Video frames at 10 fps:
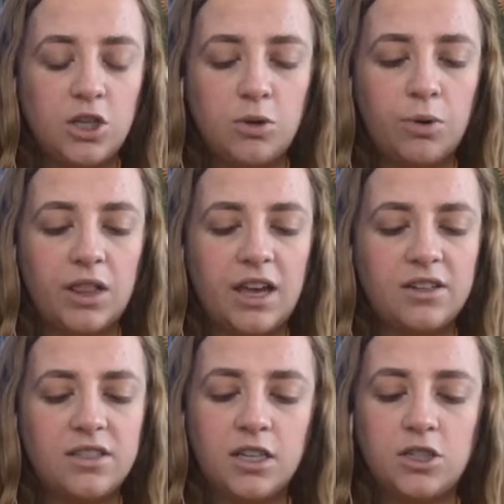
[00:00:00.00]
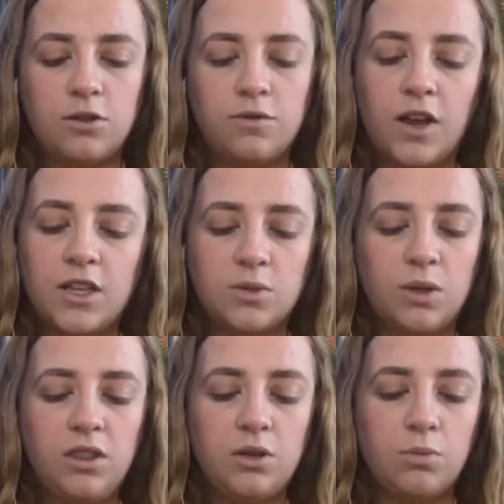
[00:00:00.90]
You were allowed to take 2 friends
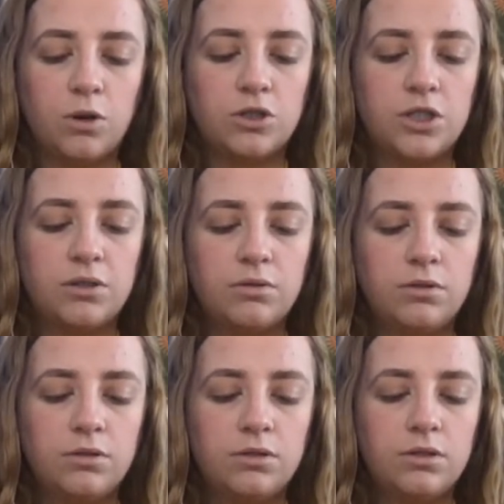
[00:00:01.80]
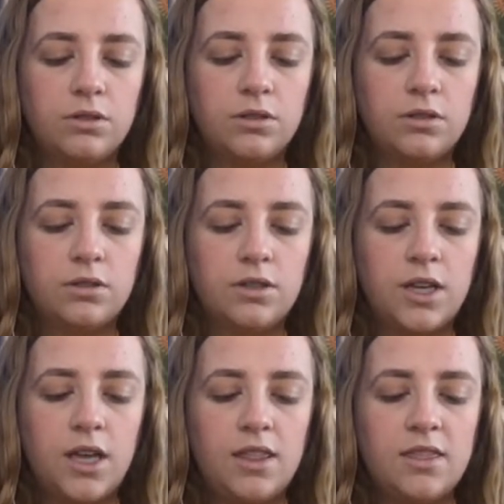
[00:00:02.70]
with you, weren't you?
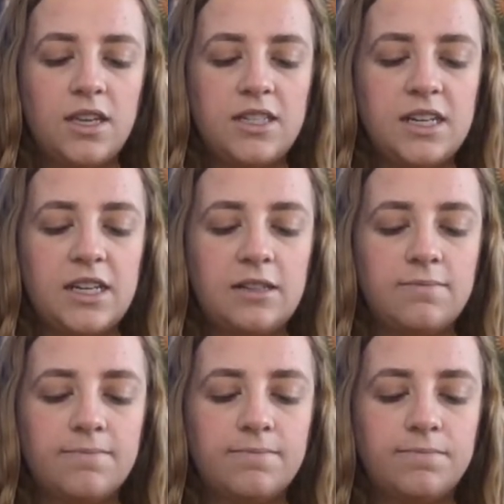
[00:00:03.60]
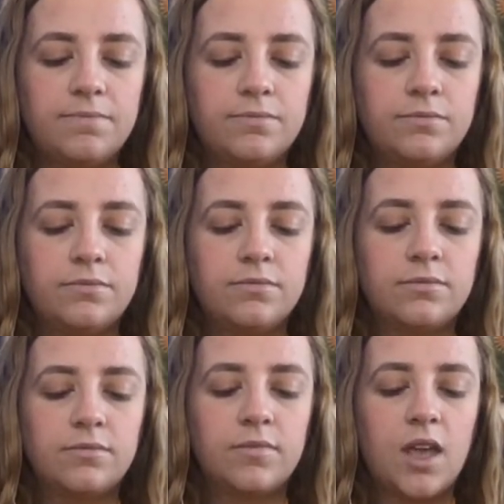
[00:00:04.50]
They didn't.
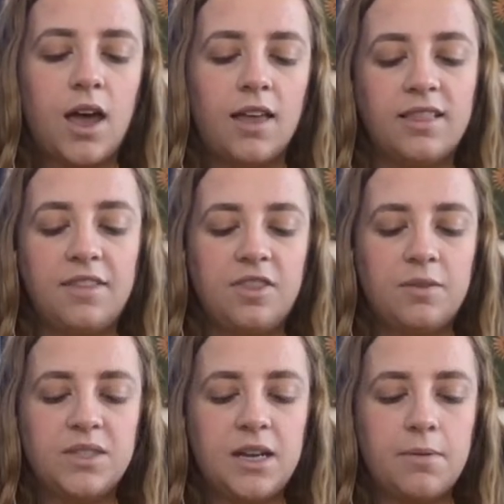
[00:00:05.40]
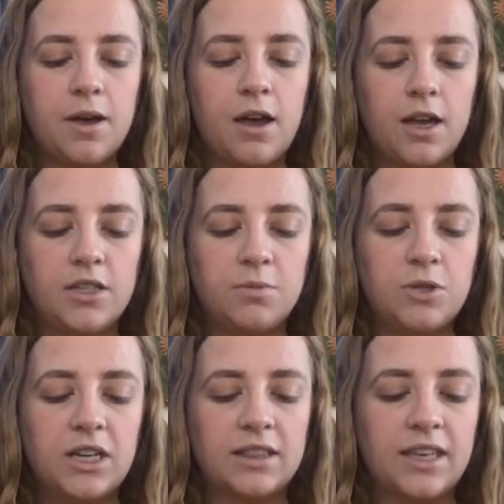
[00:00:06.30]
I let them stay behind to
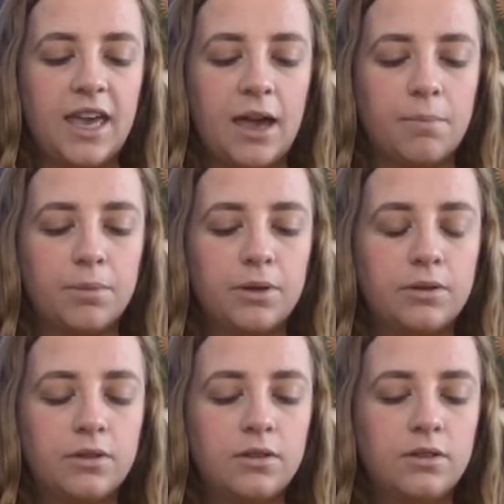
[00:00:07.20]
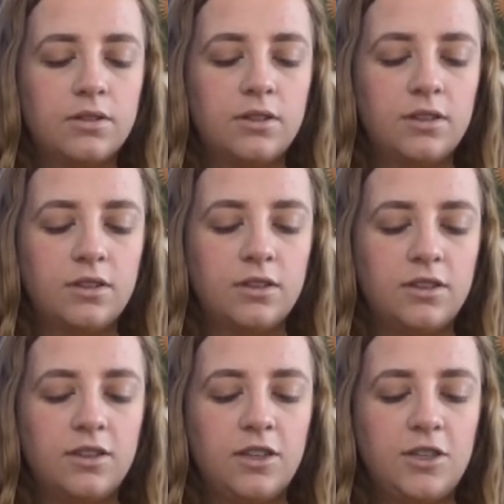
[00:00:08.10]
protect the camp.
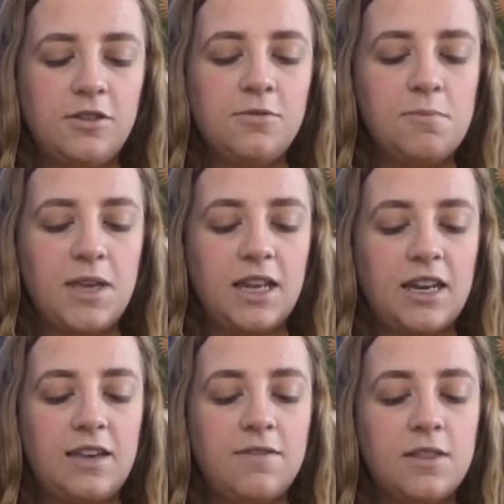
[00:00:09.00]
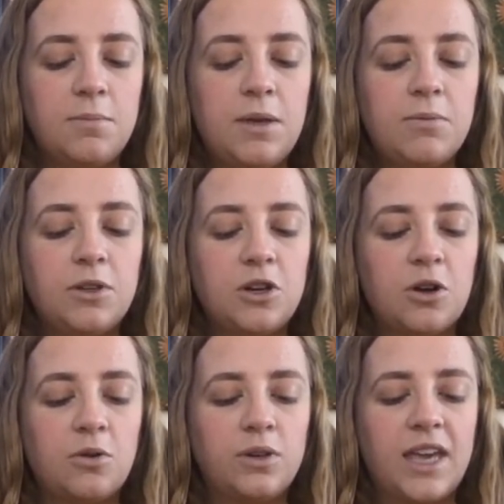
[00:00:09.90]
You mean even the people in your
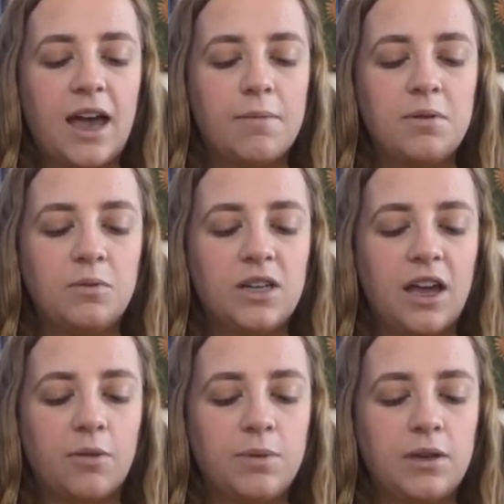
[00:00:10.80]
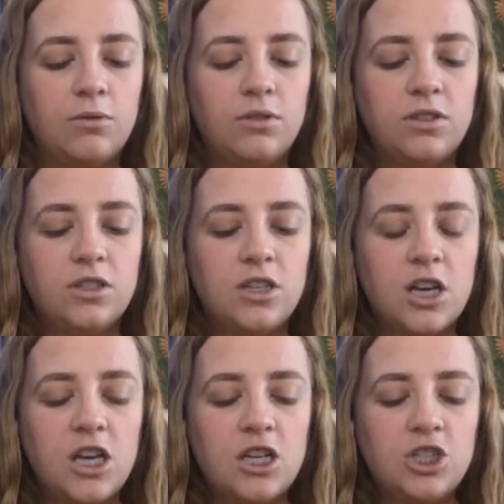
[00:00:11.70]
own cabin wouldn't help you?
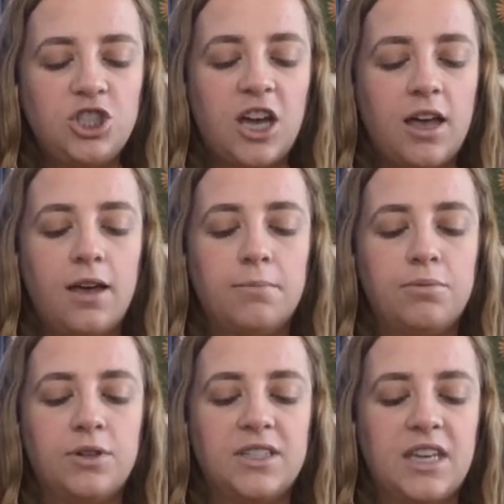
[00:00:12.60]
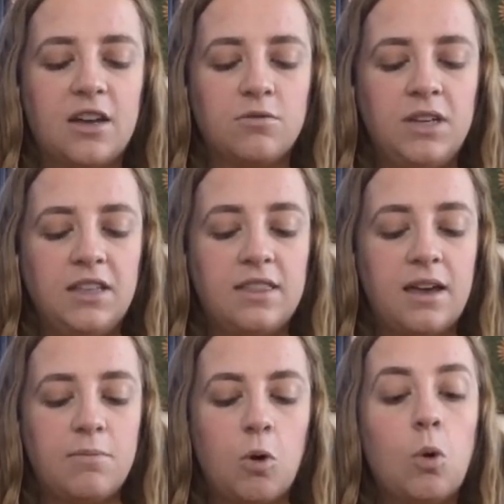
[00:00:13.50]
Shut up, Prissy. I don't need
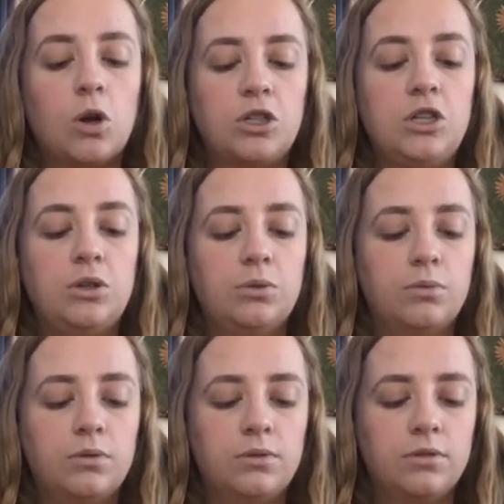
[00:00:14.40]
them, or you.